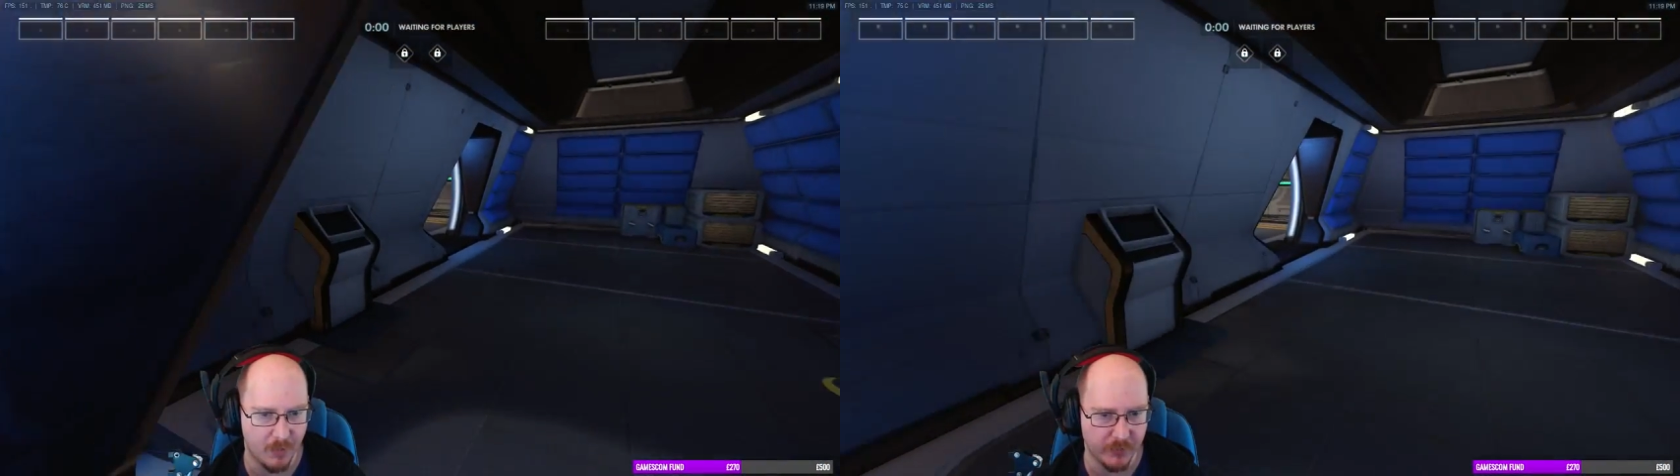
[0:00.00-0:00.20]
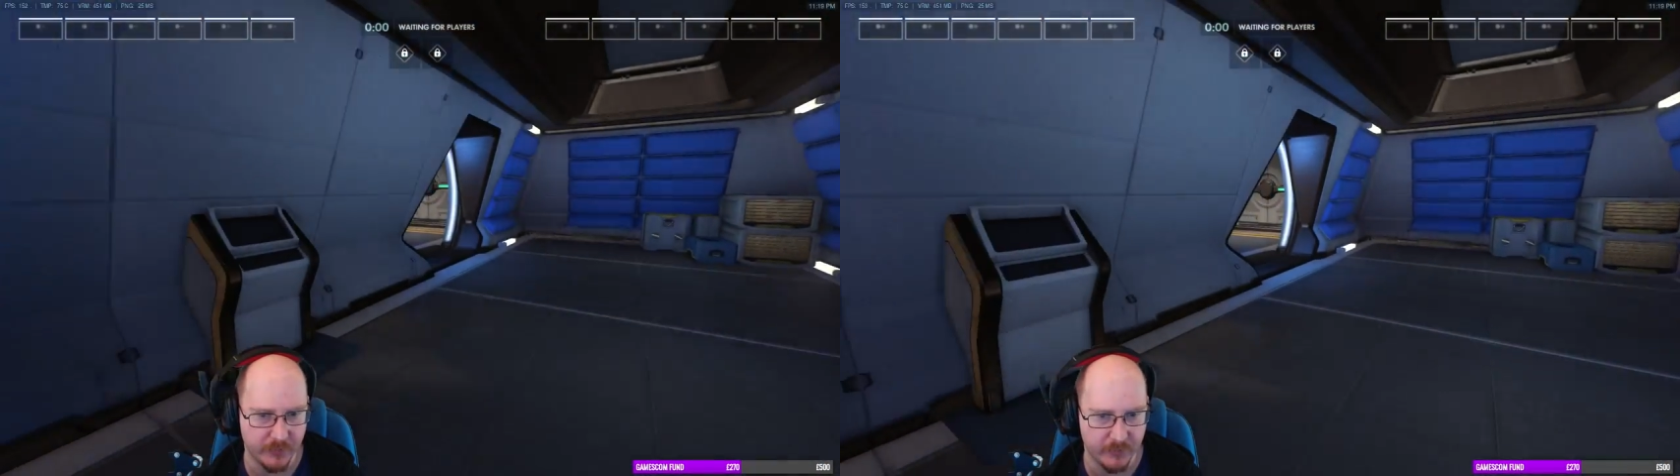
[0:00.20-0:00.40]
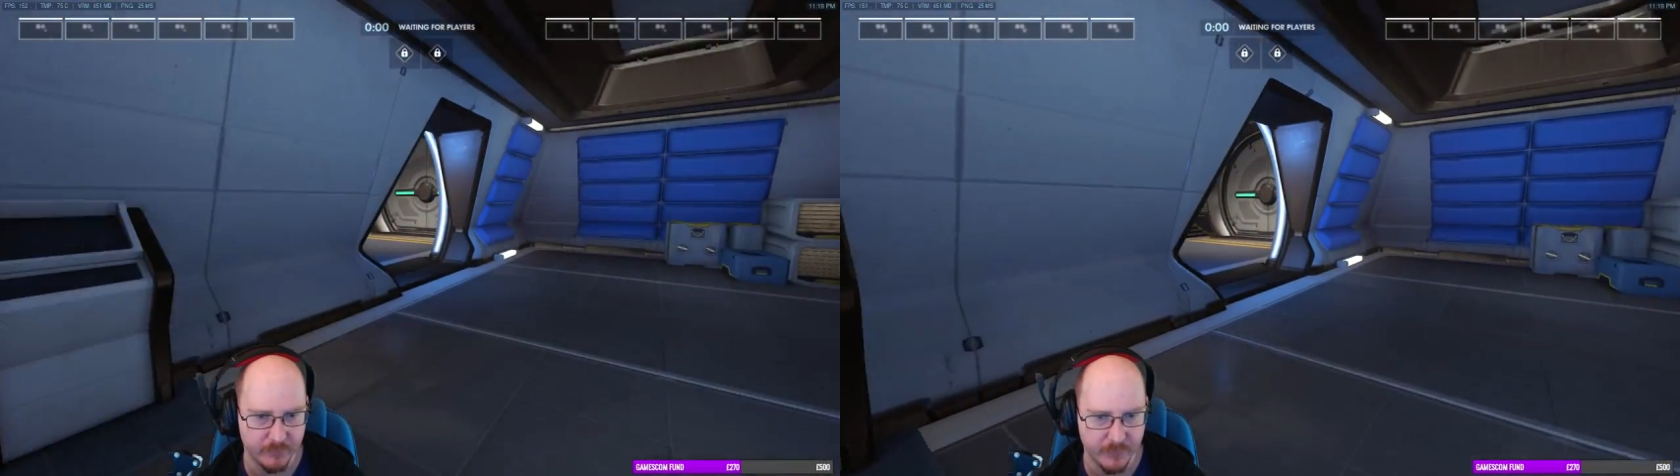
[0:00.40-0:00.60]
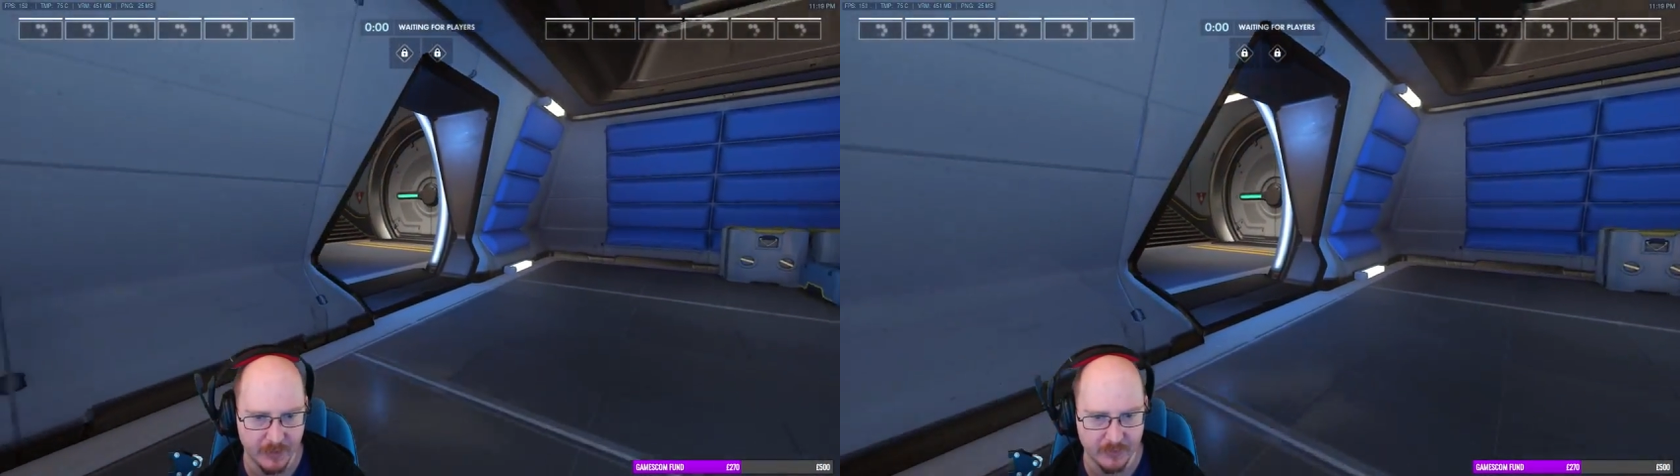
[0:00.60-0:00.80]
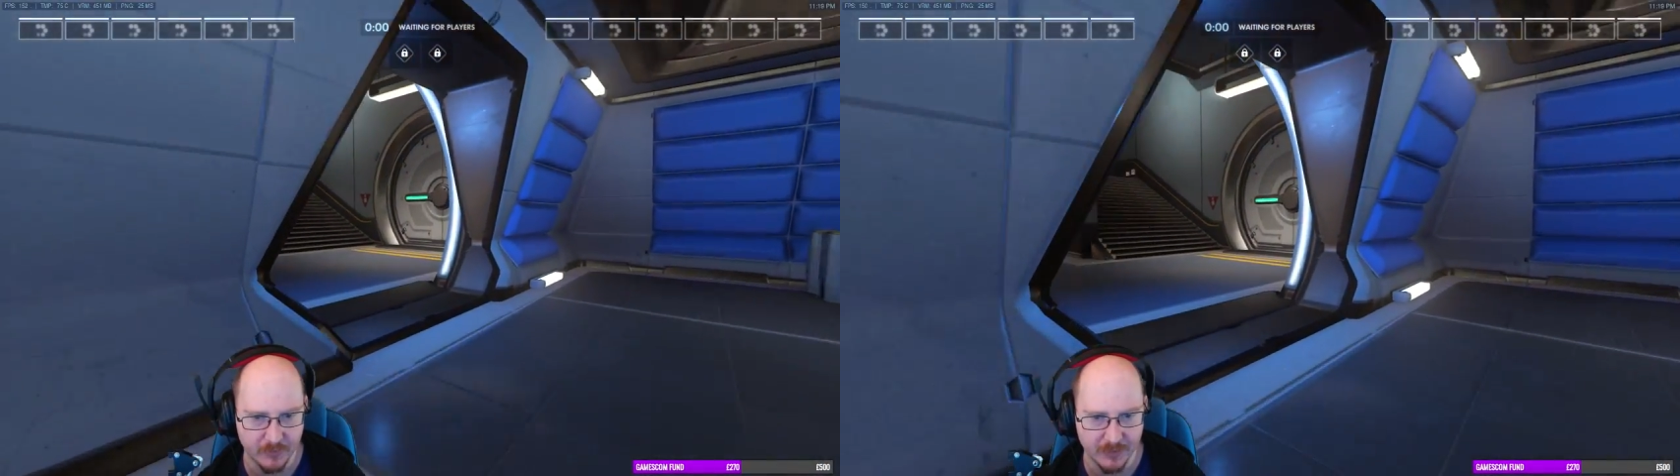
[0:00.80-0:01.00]
most of them
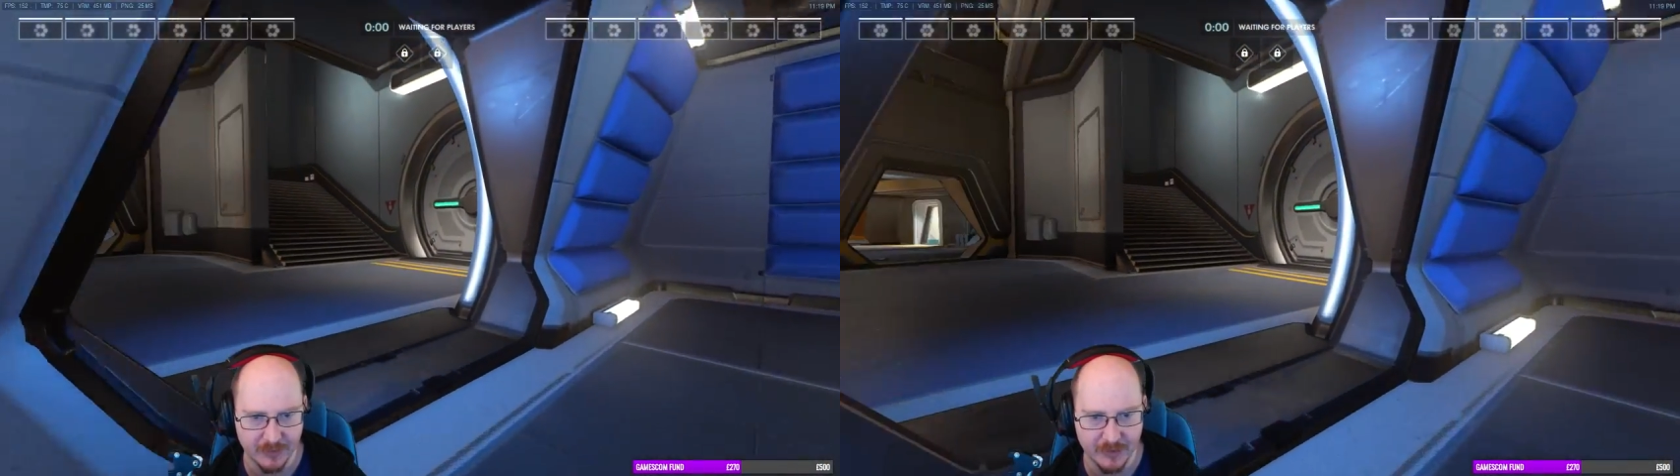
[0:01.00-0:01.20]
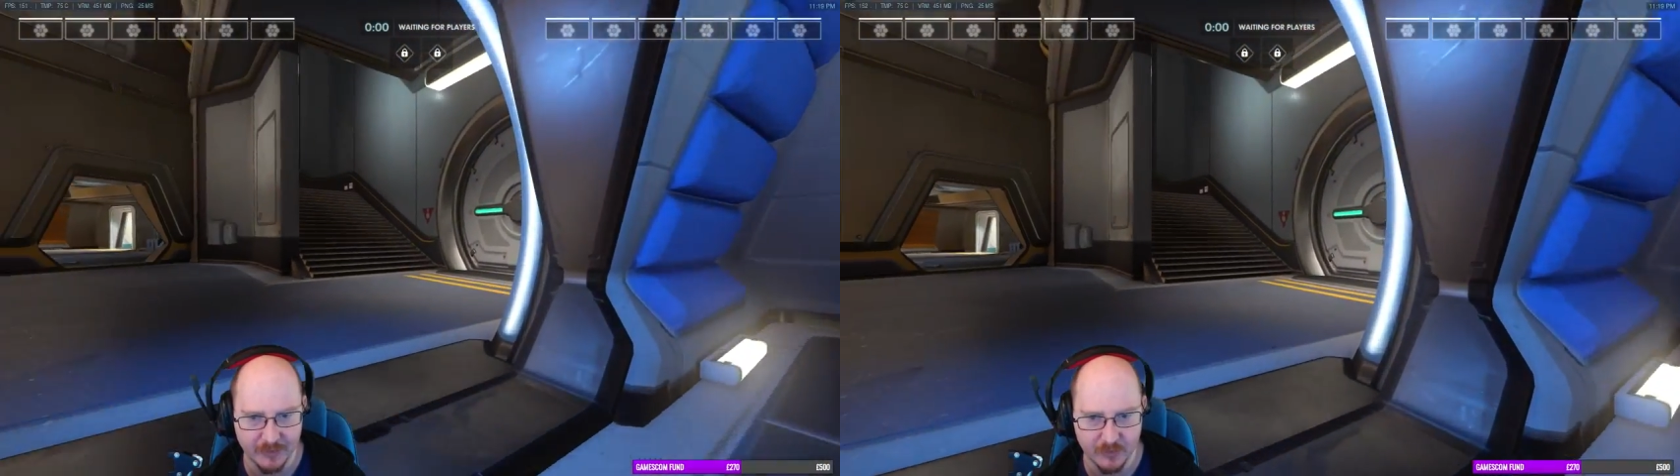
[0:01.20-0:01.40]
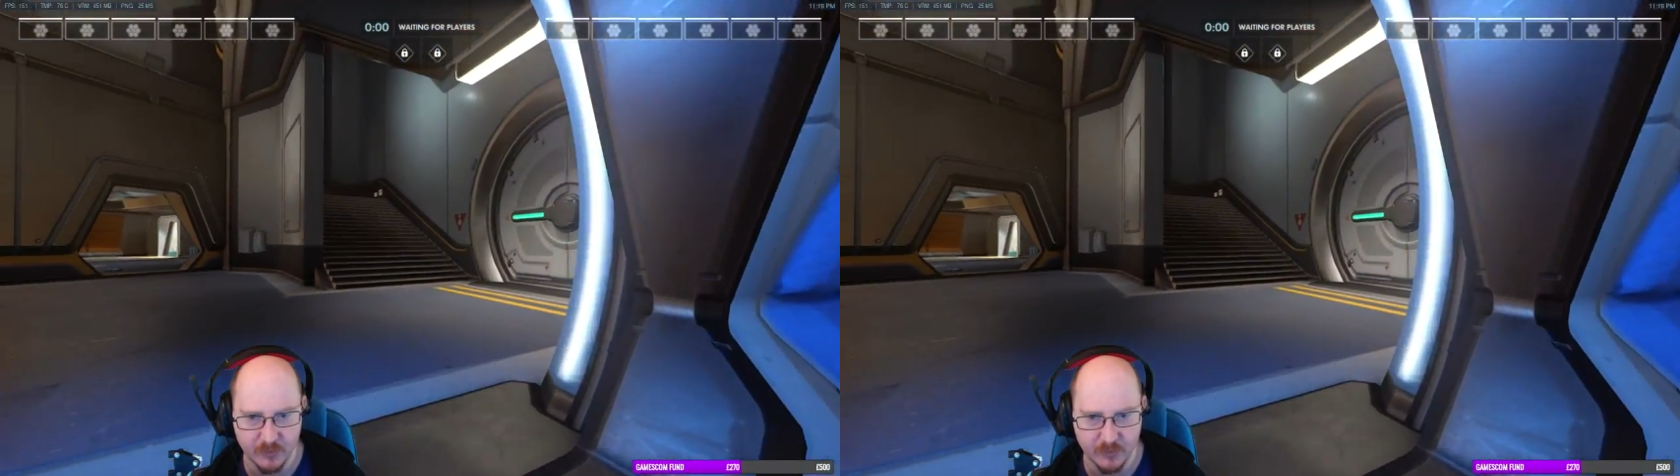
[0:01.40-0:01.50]
is that it leads